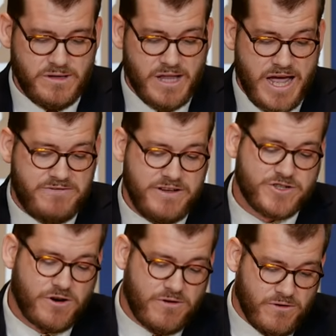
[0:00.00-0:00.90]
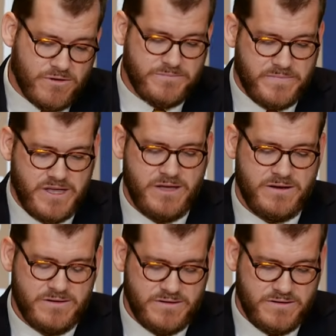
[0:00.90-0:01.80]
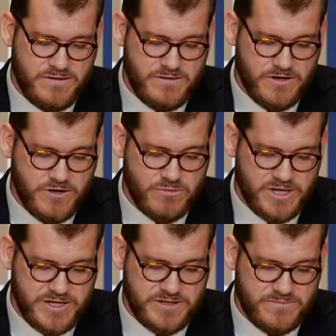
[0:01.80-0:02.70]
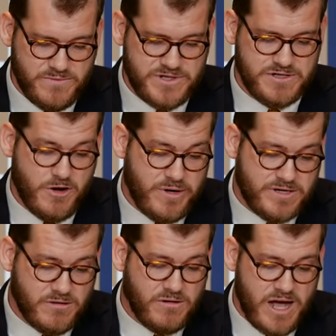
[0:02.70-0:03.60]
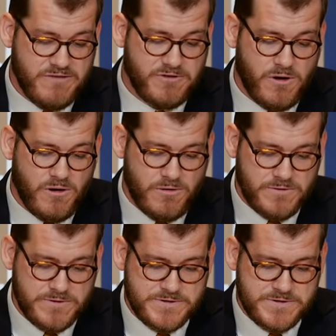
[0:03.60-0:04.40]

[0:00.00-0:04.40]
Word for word: life eternal in the new religion, which is no eternal life at all.